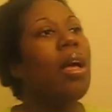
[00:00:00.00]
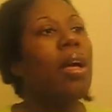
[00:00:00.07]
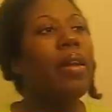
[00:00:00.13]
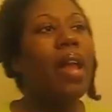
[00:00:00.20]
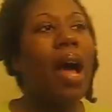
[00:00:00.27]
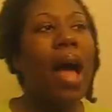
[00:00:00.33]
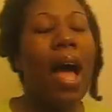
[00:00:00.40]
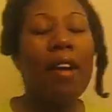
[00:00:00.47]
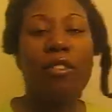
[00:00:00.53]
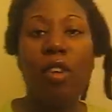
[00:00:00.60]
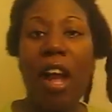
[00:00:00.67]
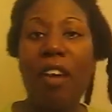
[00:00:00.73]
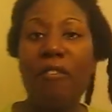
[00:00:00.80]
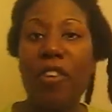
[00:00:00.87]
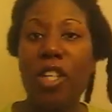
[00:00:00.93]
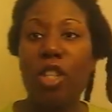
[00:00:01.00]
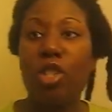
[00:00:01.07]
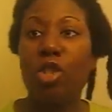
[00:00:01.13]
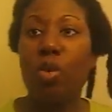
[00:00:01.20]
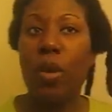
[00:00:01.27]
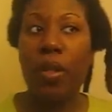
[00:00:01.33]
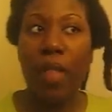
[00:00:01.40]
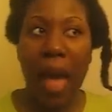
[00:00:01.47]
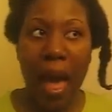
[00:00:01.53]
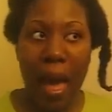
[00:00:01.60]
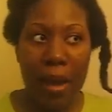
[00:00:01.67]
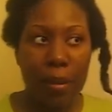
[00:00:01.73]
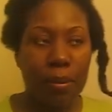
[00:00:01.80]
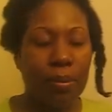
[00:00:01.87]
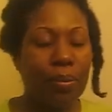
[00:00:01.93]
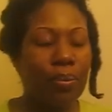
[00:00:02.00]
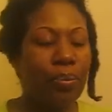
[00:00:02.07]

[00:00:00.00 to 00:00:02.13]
Now, after I finished doing that,